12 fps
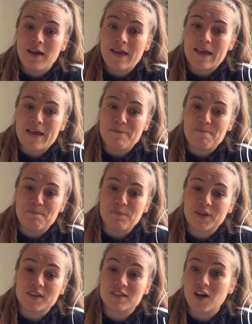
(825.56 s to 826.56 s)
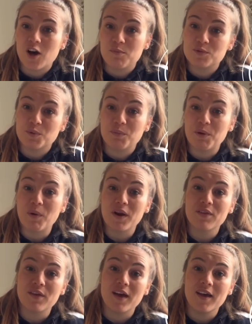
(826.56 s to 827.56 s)
um, because the ups will be
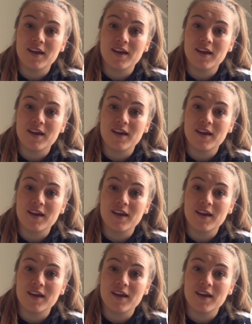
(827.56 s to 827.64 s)
worth it.